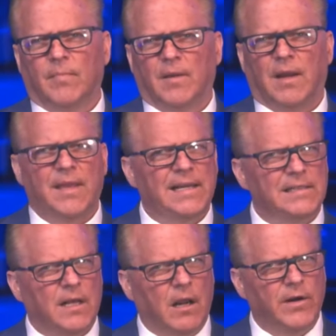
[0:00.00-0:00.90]
And they
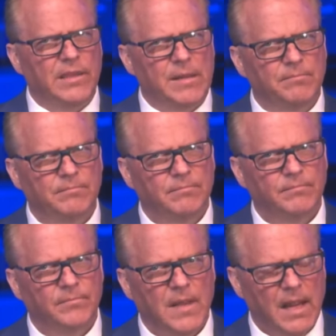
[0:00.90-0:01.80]
didn't tolerate them.
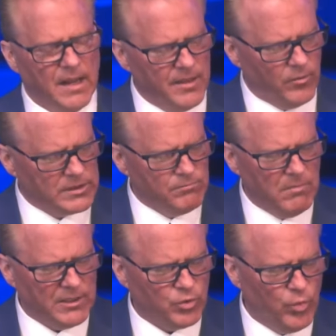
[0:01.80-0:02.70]
And there was
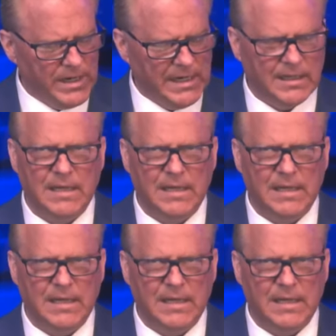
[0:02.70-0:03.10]
much wicked in